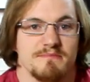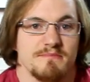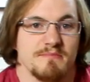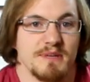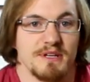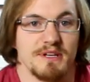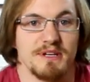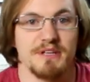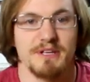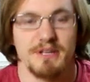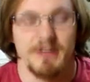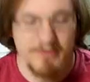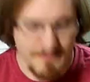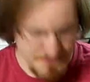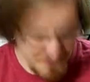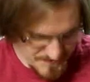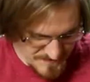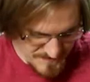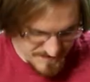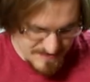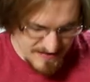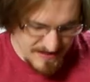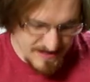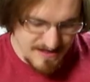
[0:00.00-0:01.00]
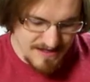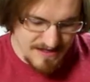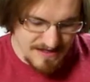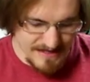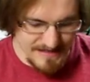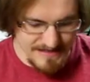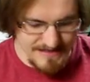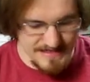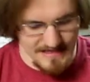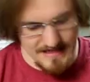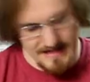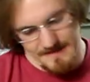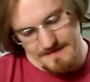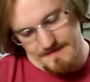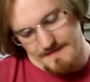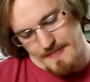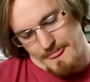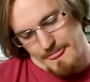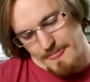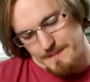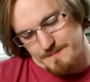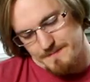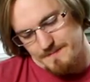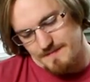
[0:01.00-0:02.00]
big deal. And uh,
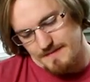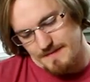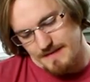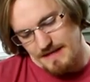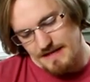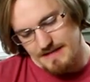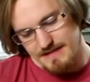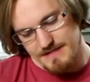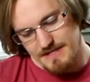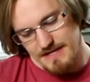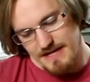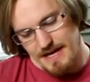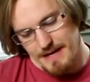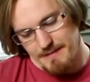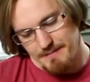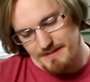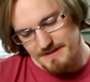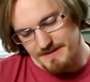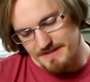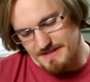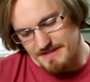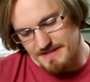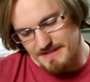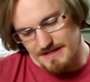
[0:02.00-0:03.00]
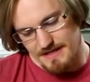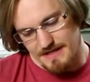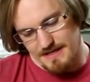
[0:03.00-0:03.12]
as it happens,